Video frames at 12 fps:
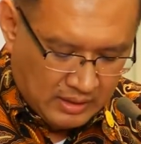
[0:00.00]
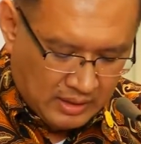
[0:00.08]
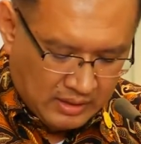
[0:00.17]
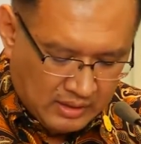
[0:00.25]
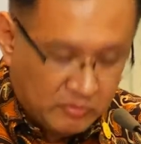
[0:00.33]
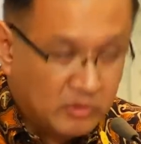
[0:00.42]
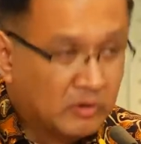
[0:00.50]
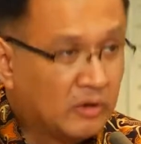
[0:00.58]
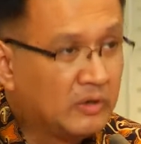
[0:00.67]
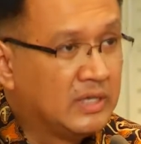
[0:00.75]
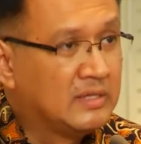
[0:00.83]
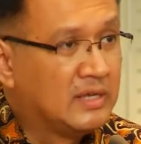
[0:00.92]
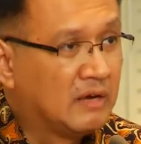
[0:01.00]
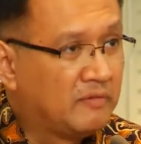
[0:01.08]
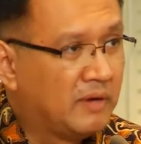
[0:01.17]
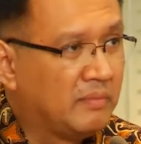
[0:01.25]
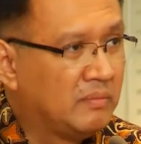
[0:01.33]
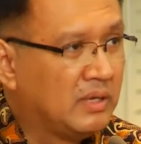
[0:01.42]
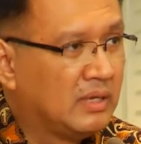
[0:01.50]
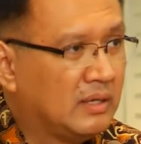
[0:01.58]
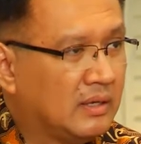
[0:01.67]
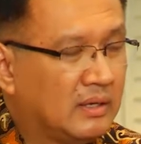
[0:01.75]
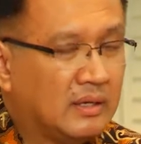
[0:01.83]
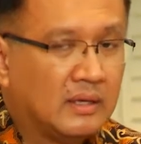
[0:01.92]
and if you know in Java
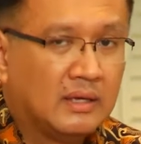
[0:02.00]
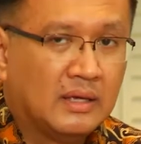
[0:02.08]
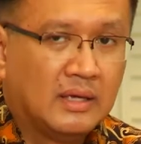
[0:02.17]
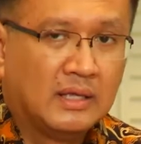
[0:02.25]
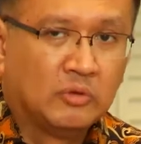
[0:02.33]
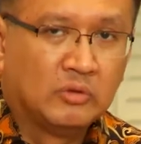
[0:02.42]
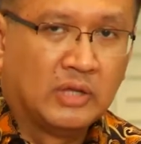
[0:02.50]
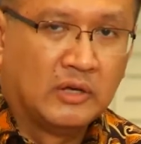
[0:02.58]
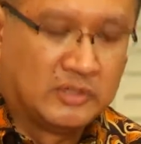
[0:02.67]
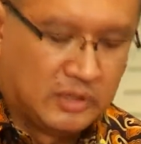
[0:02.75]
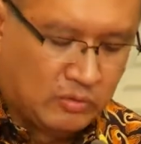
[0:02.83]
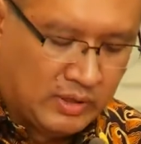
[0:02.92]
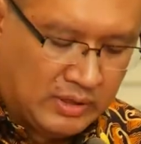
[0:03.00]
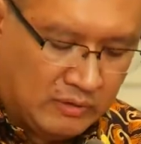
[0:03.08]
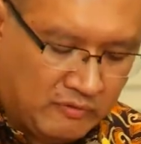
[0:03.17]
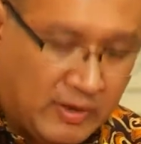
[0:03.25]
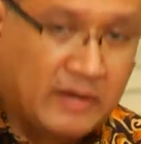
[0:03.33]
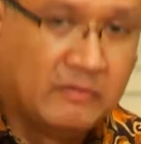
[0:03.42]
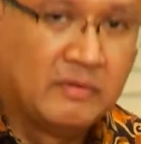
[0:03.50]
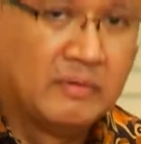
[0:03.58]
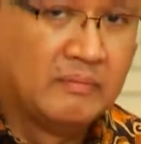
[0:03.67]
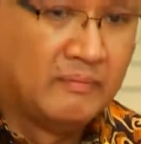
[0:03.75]
maybe in 2025